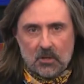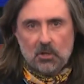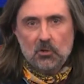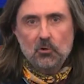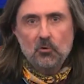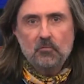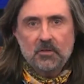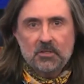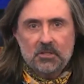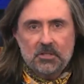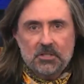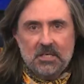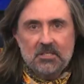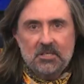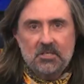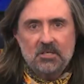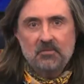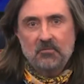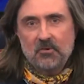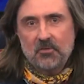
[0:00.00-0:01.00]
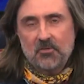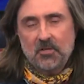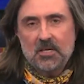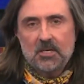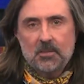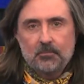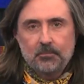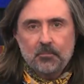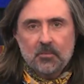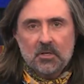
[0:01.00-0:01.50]
COVID changed everything.
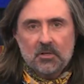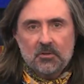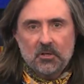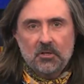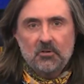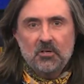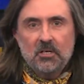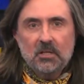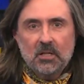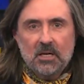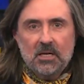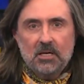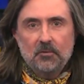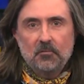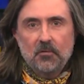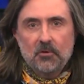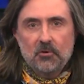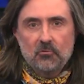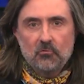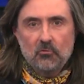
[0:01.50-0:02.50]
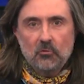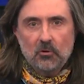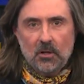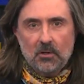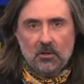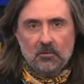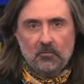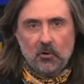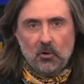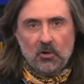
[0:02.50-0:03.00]
The green light for the rollout
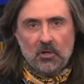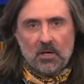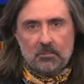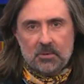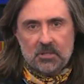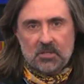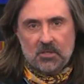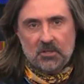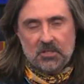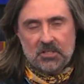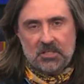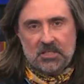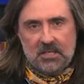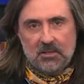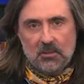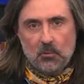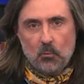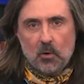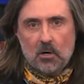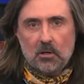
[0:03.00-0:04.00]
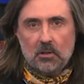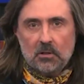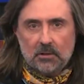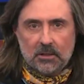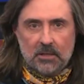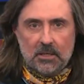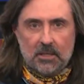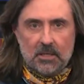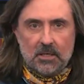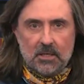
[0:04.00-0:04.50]
of all the absurdity in the world.
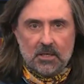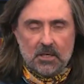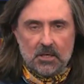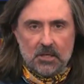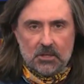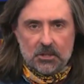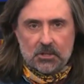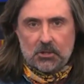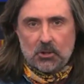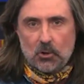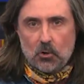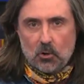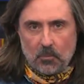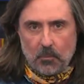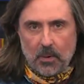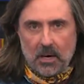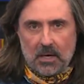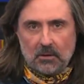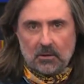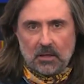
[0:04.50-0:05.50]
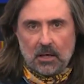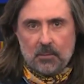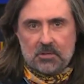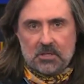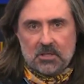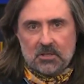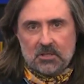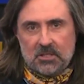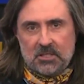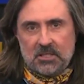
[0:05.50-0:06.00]
Stockpiled
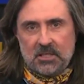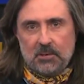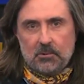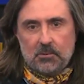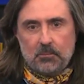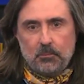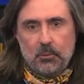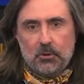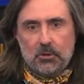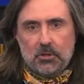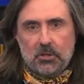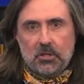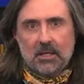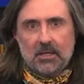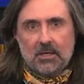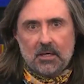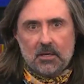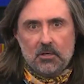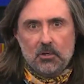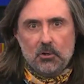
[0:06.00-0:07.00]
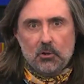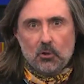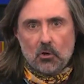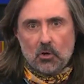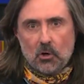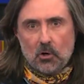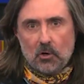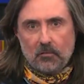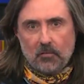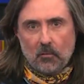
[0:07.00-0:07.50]
absurdity was pushed like
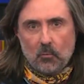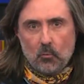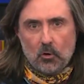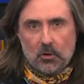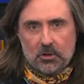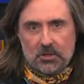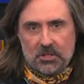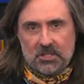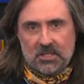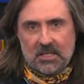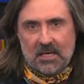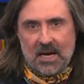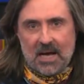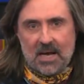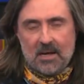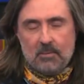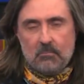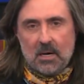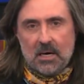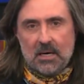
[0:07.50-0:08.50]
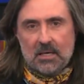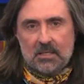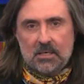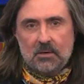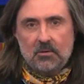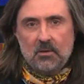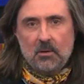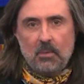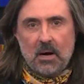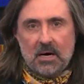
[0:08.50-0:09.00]
knockoff watches and handbags
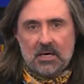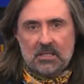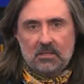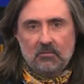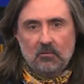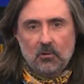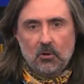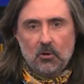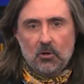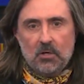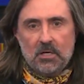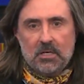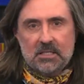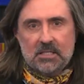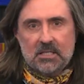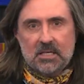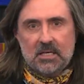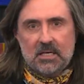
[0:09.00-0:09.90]
out the backs of lorries.